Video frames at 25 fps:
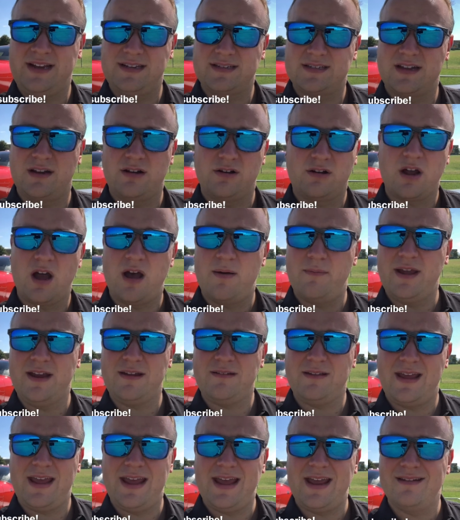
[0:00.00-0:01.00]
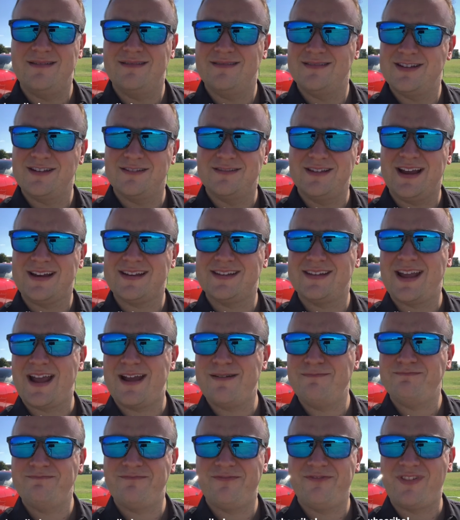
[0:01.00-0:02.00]
that are coming, and till next
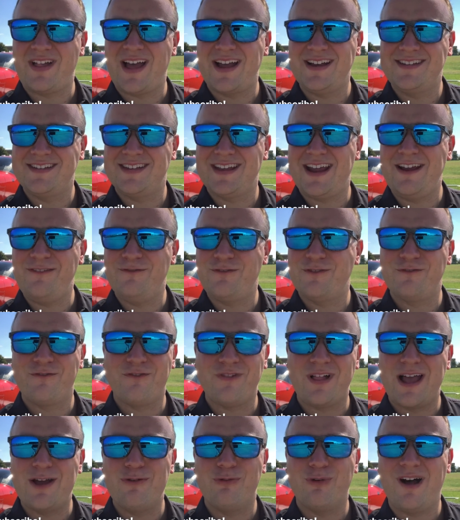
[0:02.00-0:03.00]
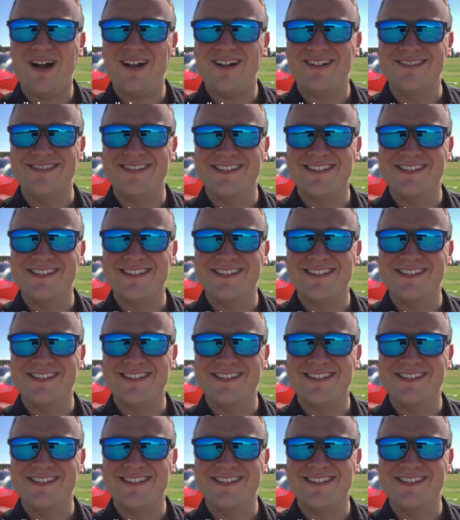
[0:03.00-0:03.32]
time, fly safe and fly well.